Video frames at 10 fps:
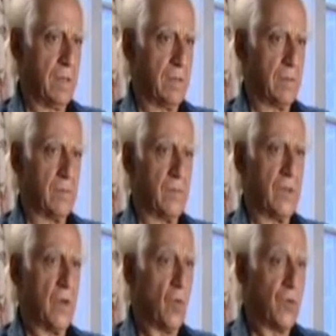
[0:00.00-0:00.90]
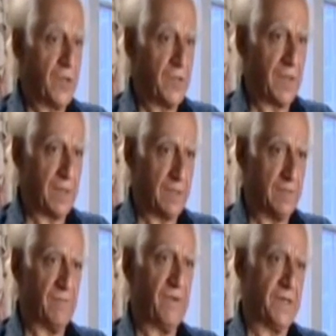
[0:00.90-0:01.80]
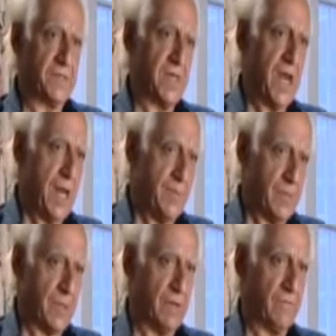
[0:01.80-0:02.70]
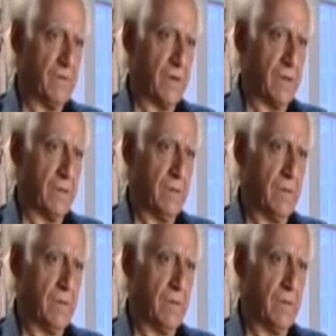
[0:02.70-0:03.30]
You know, the only thing that defeats aimed gunfire,